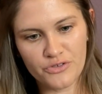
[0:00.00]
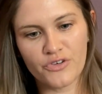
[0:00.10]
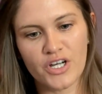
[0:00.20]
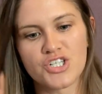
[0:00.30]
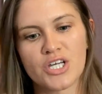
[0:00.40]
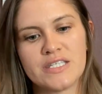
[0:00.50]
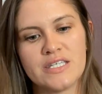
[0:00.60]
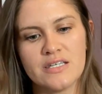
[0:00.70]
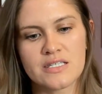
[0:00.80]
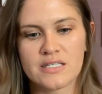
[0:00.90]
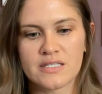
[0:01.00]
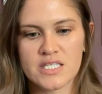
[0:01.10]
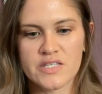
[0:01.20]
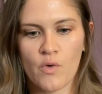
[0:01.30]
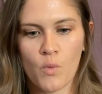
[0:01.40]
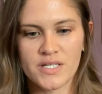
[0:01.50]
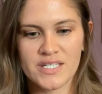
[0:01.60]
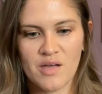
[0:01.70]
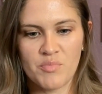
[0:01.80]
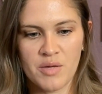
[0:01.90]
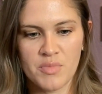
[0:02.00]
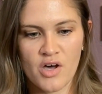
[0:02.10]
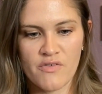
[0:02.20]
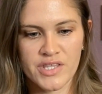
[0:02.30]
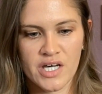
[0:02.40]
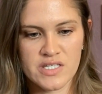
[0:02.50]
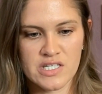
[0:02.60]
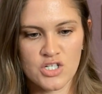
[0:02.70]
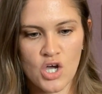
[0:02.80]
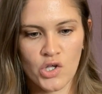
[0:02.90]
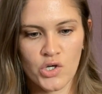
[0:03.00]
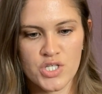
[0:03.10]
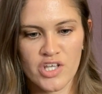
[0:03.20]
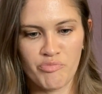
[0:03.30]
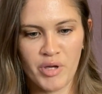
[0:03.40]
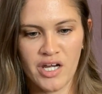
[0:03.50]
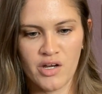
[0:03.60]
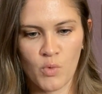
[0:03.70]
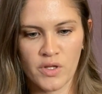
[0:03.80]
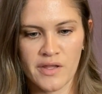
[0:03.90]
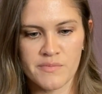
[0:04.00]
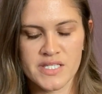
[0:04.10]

franchisees consists of a one-time payment of $1,000 if paid in one lump